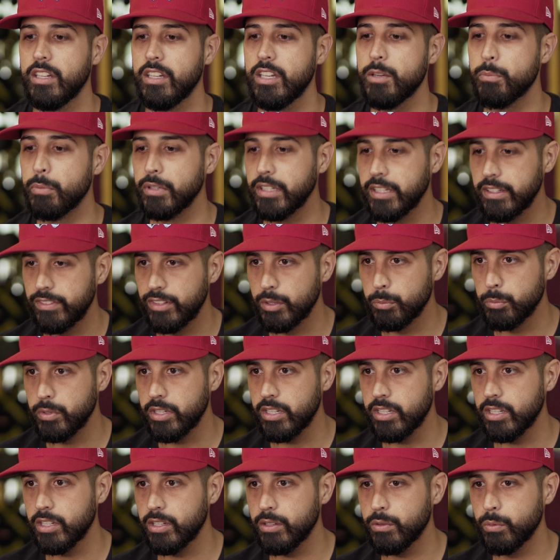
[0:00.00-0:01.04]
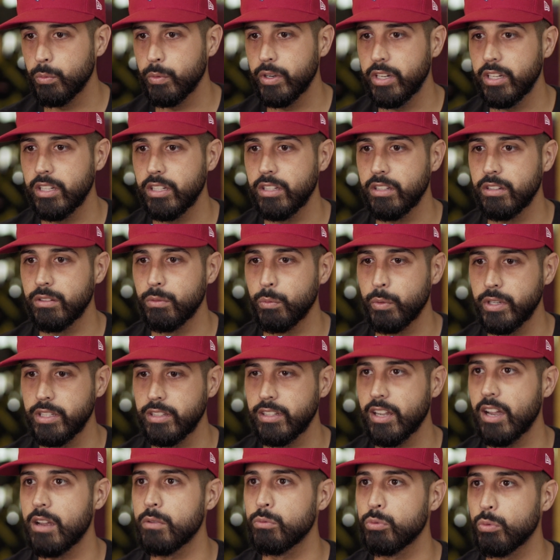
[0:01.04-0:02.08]
He believed in me when
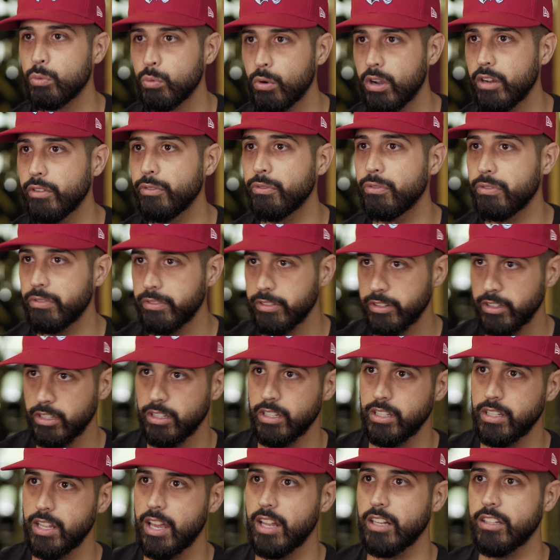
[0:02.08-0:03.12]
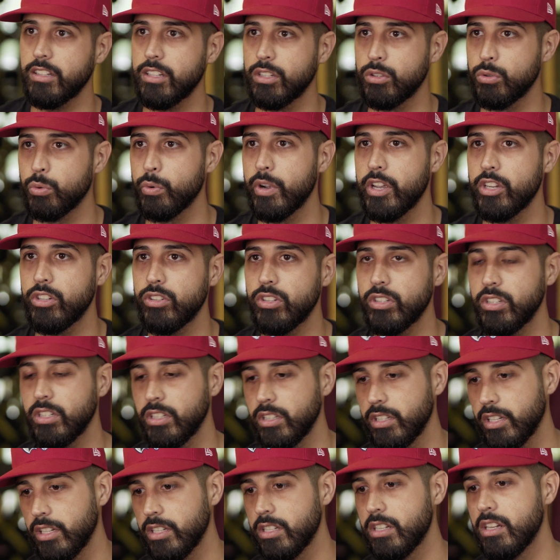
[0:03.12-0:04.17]
times were rough in that situation,
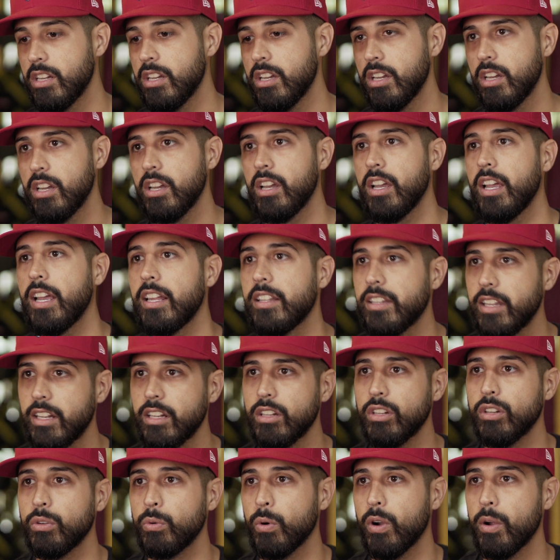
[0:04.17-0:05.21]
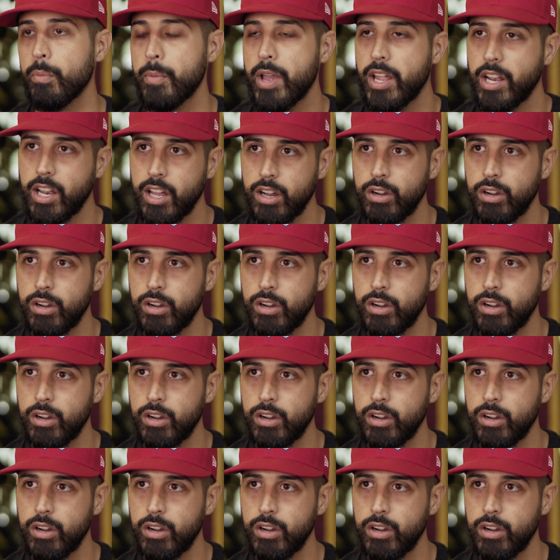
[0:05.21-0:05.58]
and then look where I'm at